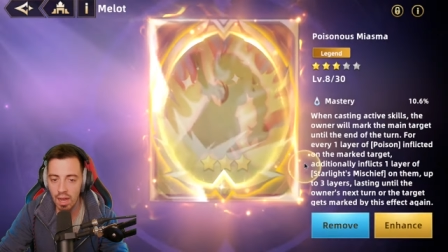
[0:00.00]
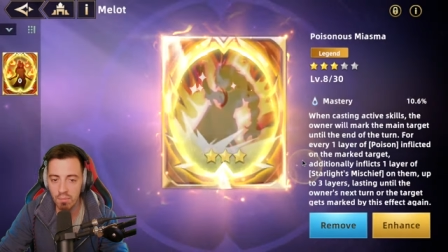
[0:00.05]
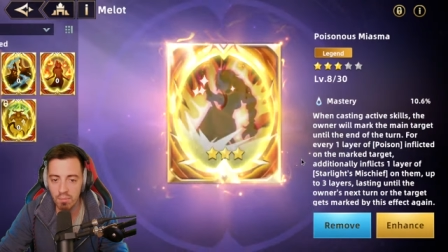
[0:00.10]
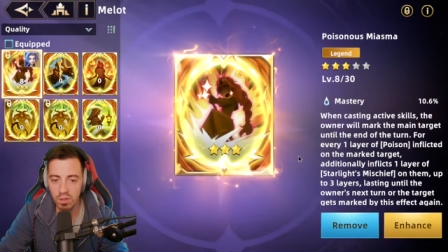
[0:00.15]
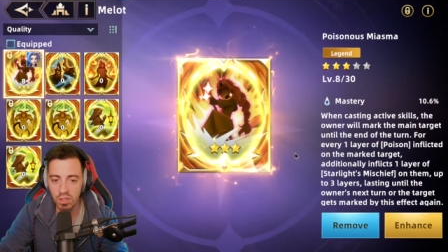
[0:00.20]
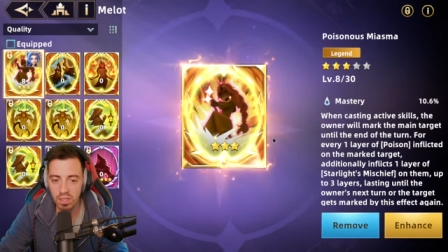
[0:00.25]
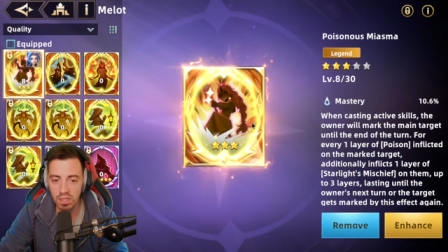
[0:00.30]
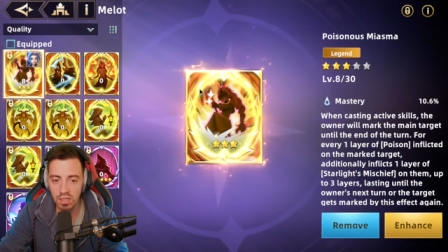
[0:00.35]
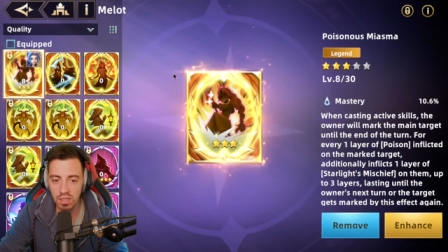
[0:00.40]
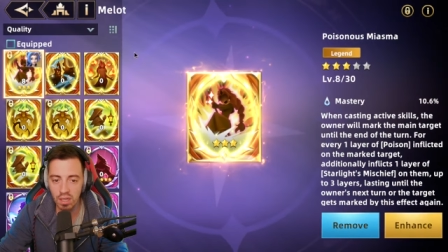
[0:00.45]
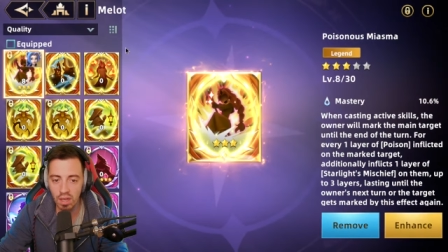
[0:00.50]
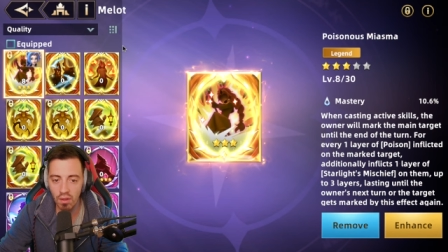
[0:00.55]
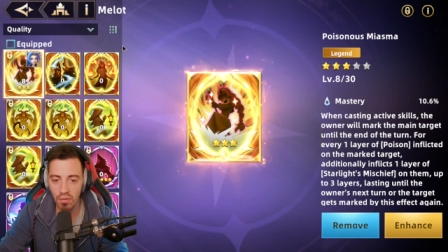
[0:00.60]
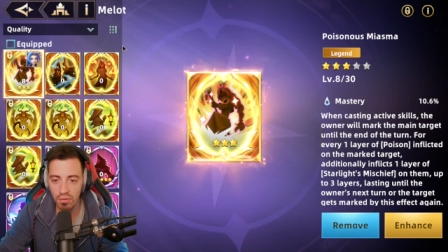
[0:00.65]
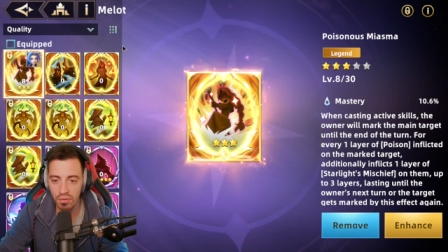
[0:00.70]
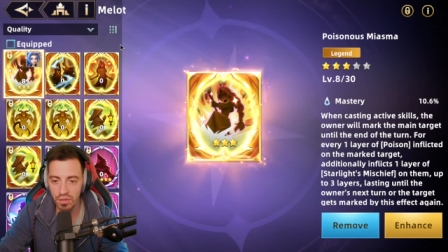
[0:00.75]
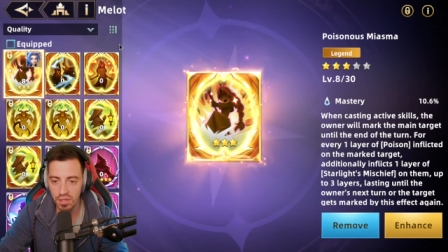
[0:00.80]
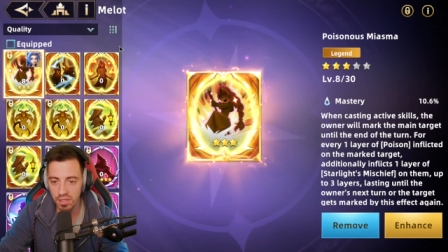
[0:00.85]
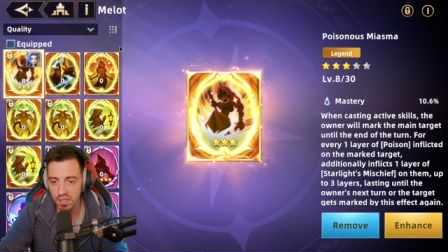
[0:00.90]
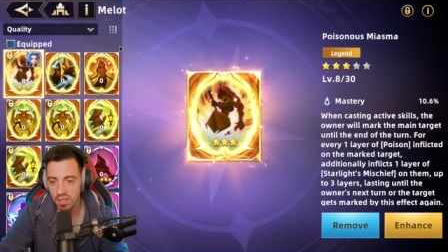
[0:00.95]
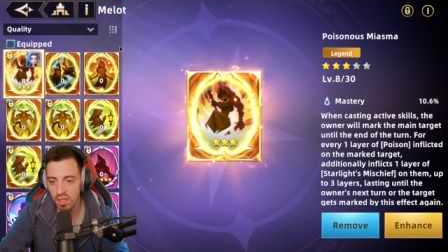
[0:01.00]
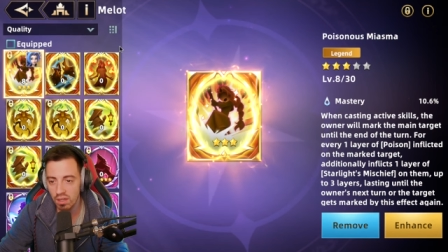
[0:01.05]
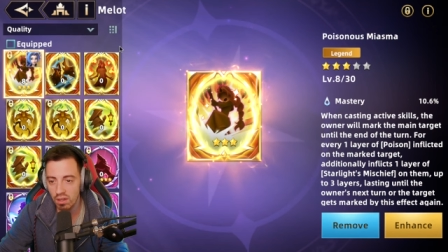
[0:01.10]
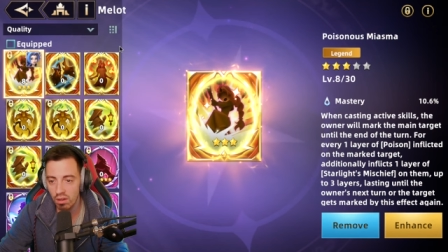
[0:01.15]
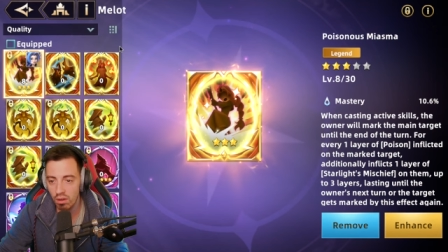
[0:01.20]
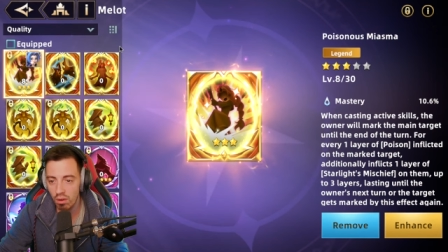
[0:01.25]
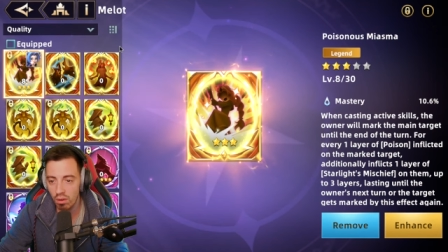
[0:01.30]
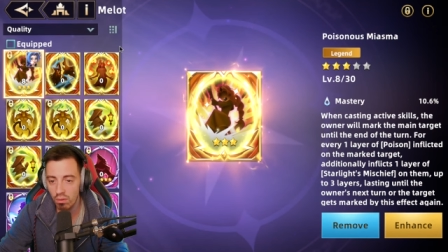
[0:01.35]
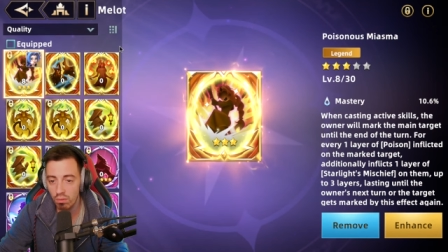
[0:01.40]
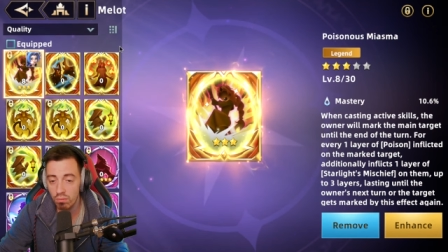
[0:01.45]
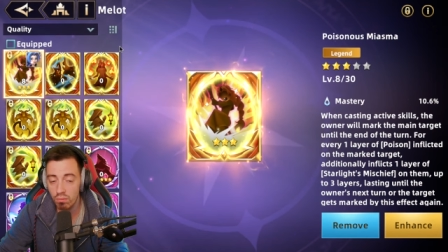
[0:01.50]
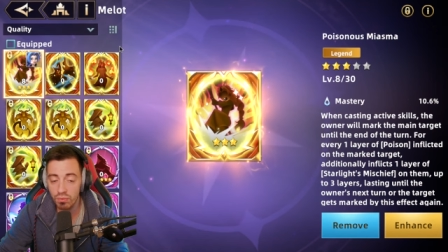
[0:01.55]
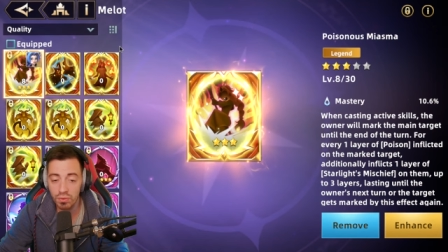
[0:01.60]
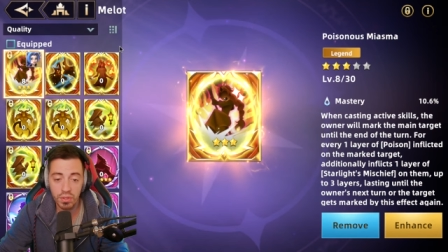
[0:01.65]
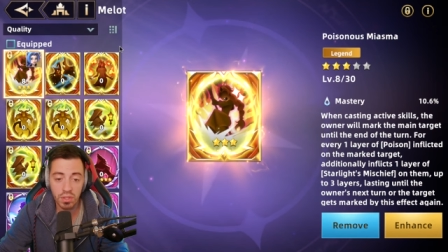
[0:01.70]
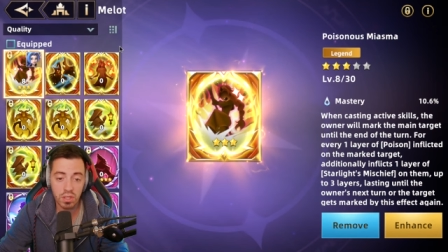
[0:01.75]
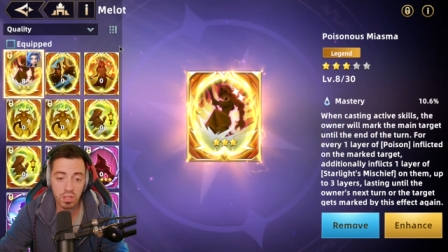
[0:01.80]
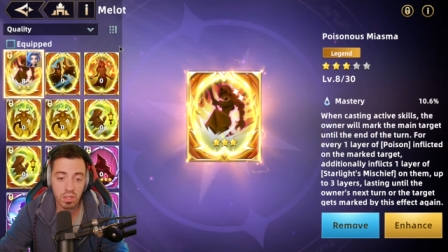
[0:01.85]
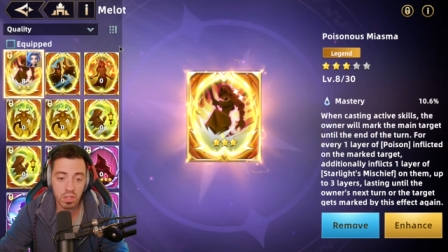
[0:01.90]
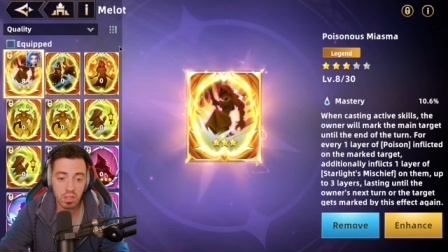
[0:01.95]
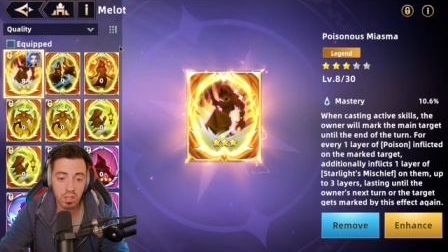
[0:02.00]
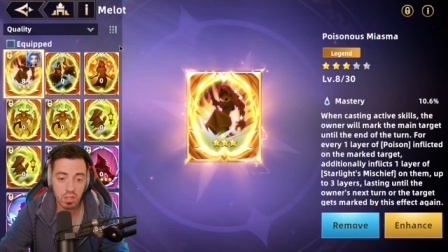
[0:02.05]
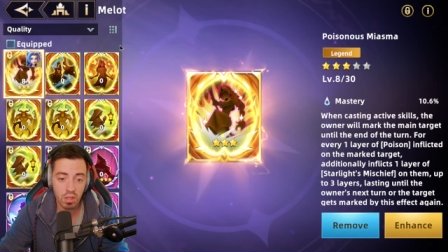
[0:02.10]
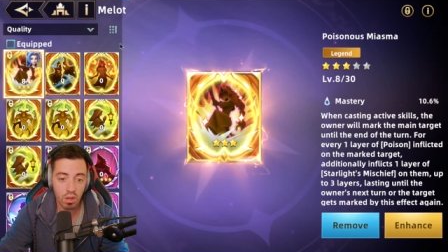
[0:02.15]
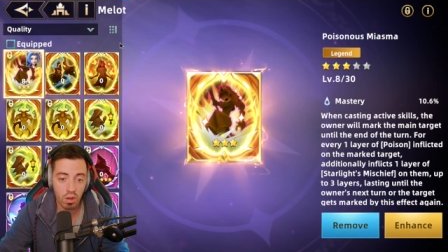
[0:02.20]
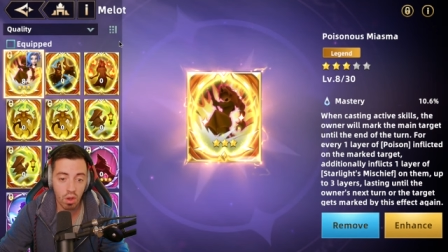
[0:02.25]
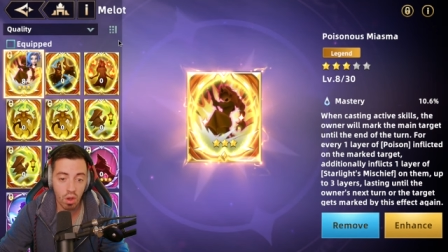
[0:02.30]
using this echo, this is